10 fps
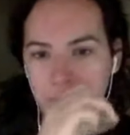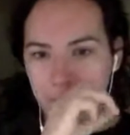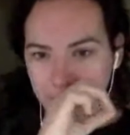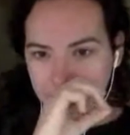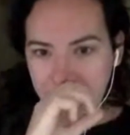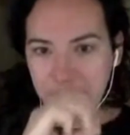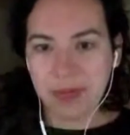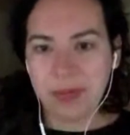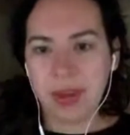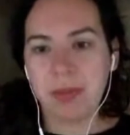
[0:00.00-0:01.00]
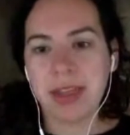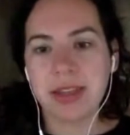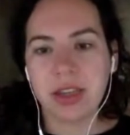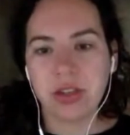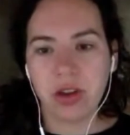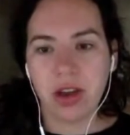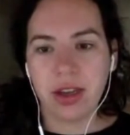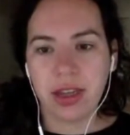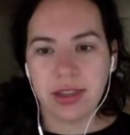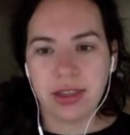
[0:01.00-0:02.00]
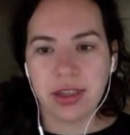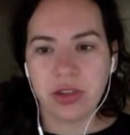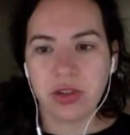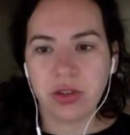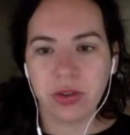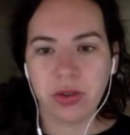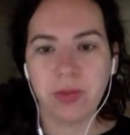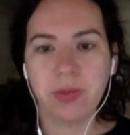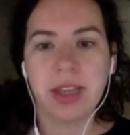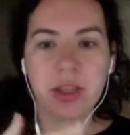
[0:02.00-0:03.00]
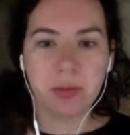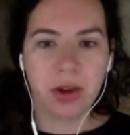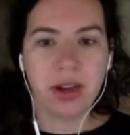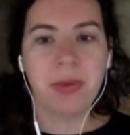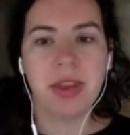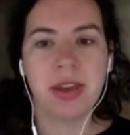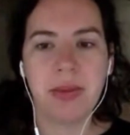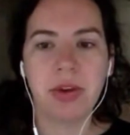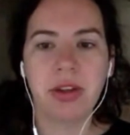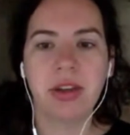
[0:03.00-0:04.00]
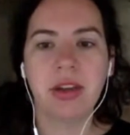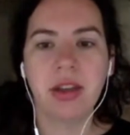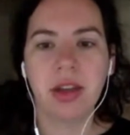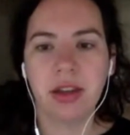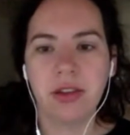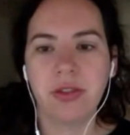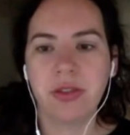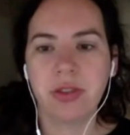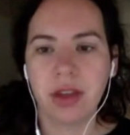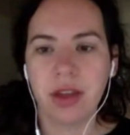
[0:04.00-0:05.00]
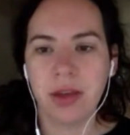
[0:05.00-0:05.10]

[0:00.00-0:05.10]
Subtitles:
Bedside Strong is a digital group that sprung up in the neighborhood of